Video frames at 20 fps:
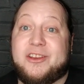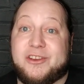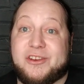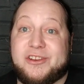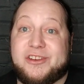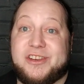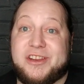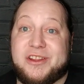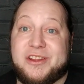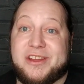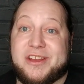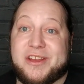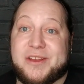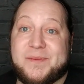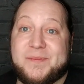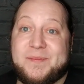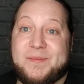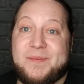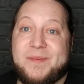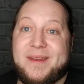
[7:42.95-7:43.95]
good New
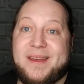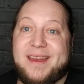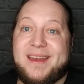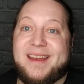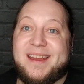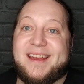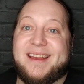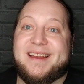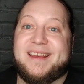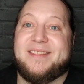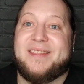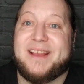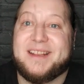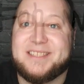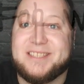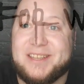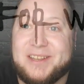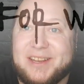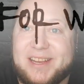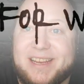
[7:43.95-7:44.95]
Year. Thanks a